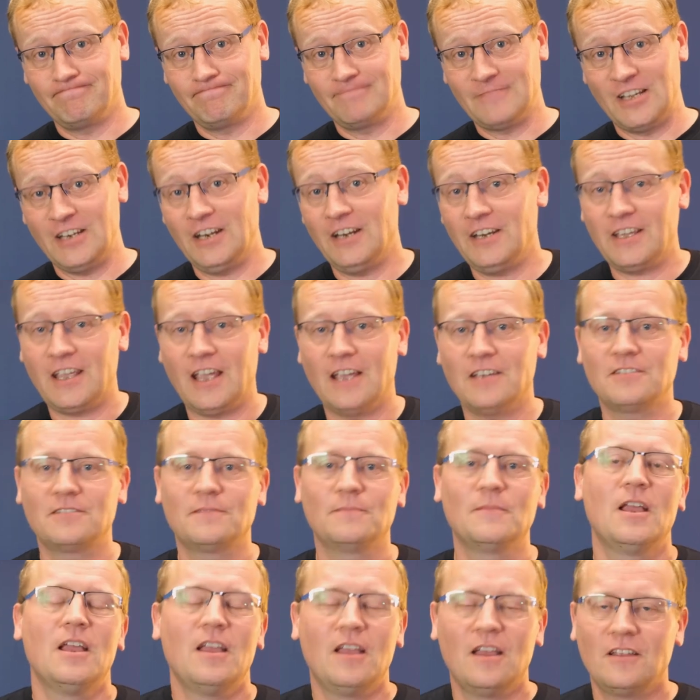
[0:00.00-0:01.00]
In any case,
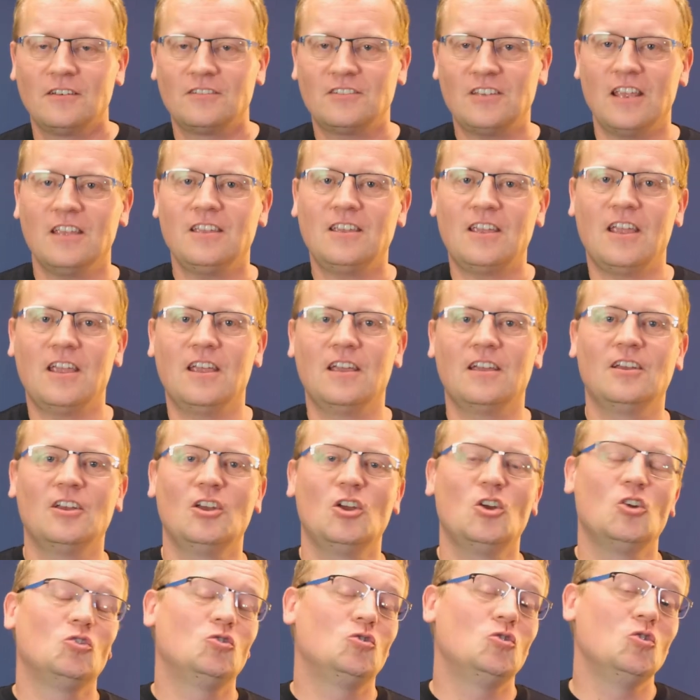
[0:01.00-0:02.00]
take care,
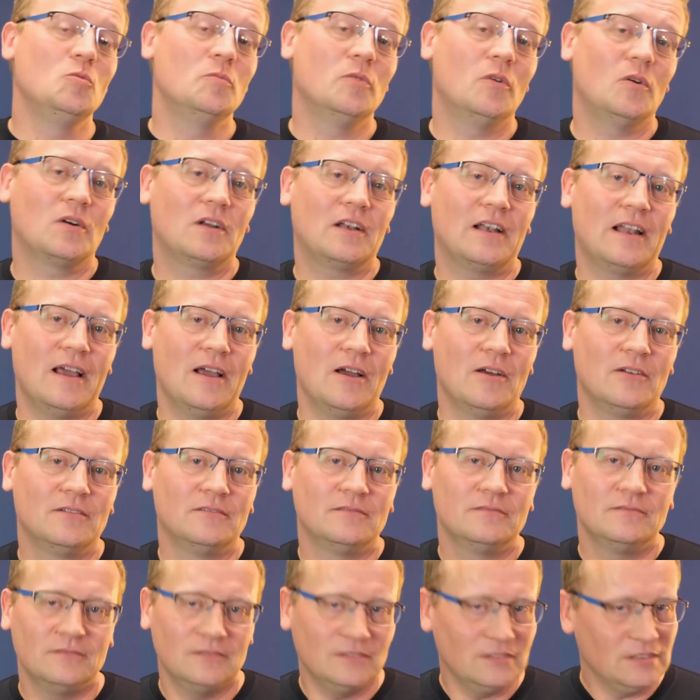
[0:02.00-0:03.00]
do more cloud,
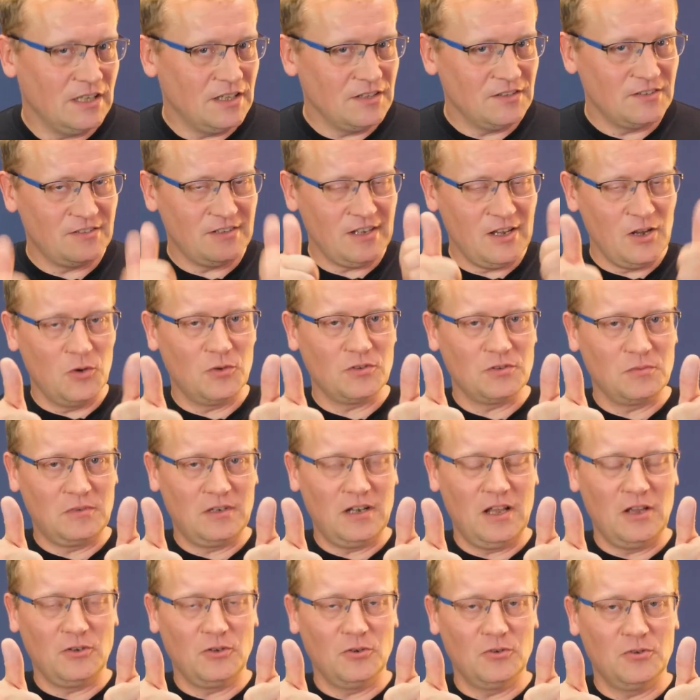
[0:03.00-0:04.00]
and stay awesome
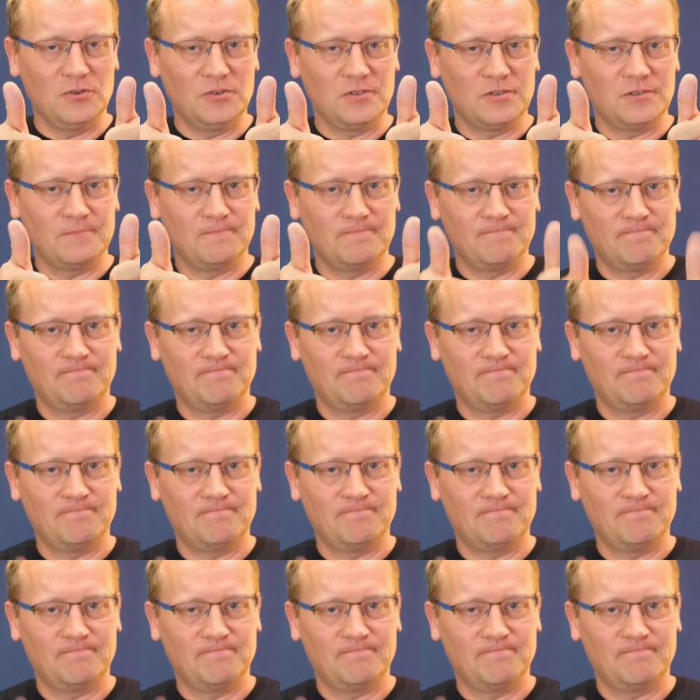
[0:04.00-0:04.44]
cloud gurus.